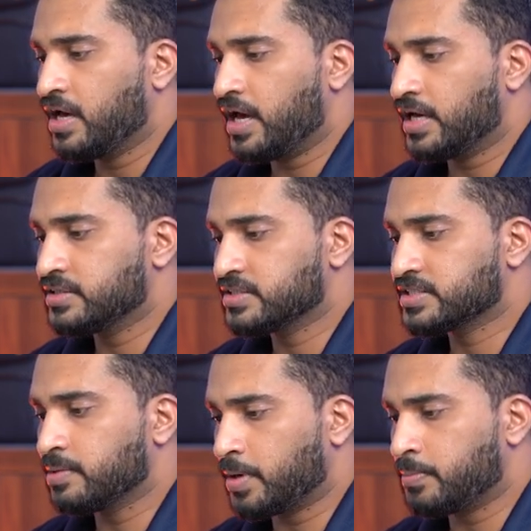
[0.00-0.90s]
And this
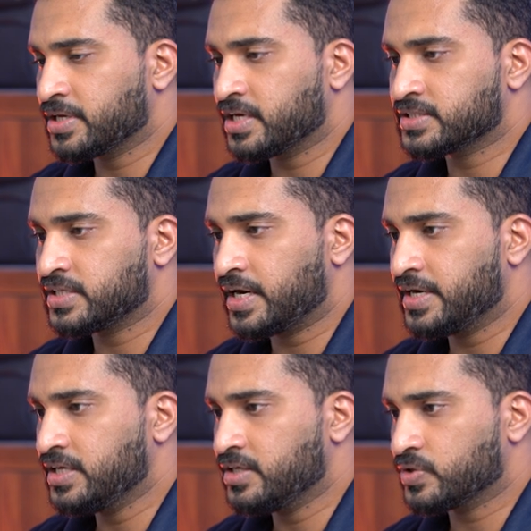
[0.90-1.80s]
is the publication
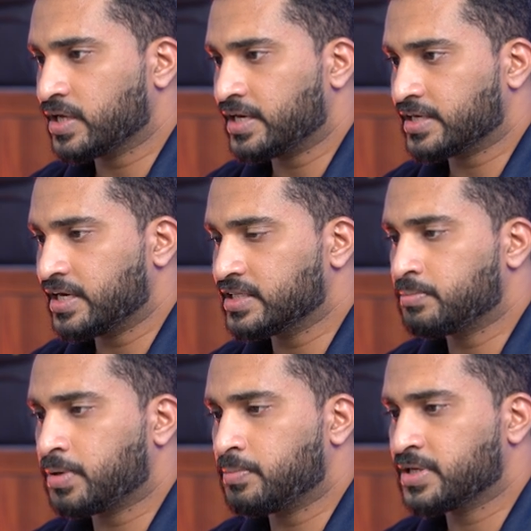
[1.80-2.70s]
ID. You can get
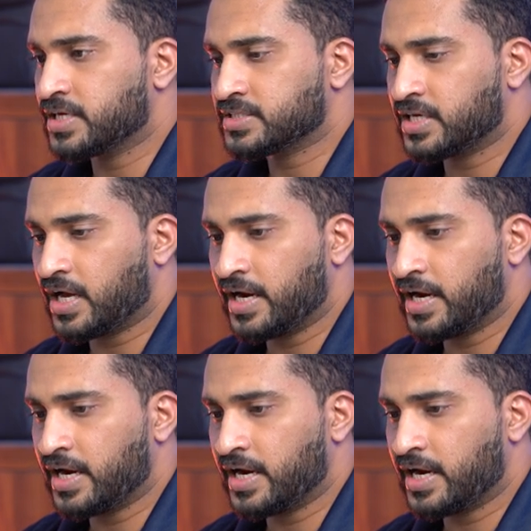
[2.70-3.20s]
the publication